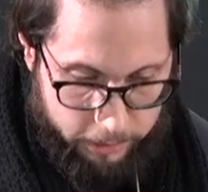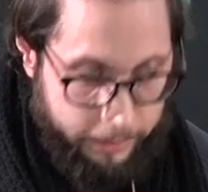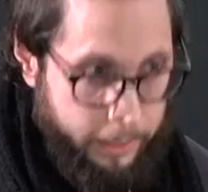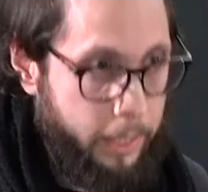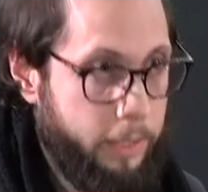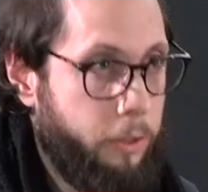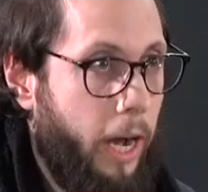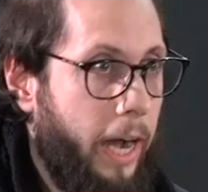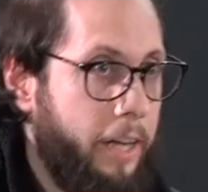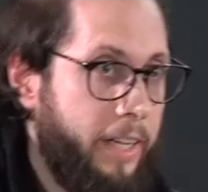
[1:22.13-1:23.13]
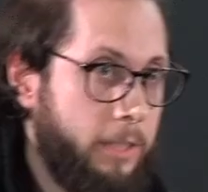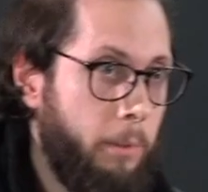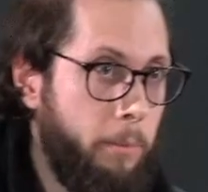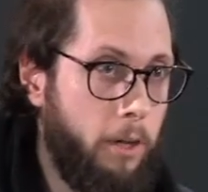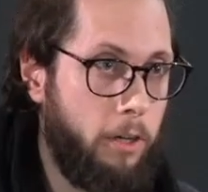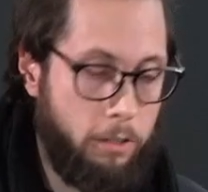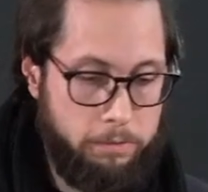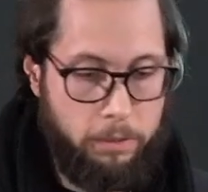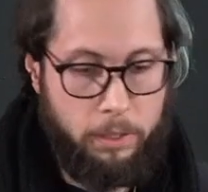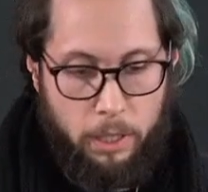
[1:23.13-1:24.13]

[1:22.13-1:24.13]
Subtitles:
that are the ionized bubble of